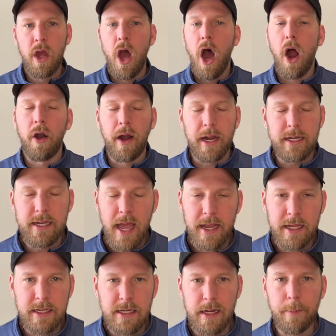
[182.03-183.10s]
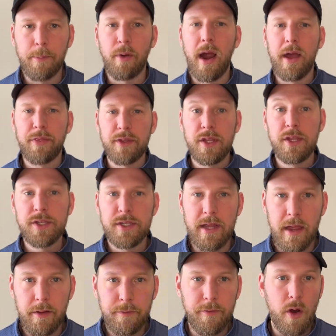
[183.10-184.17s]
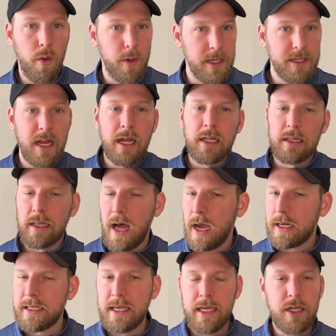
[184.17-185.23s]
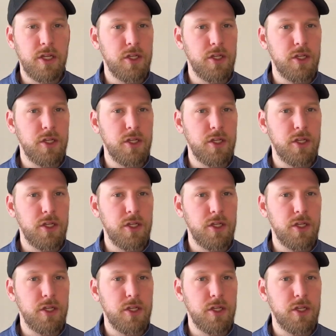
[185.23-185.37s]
All right, take a deep breath, stay focused, locked in,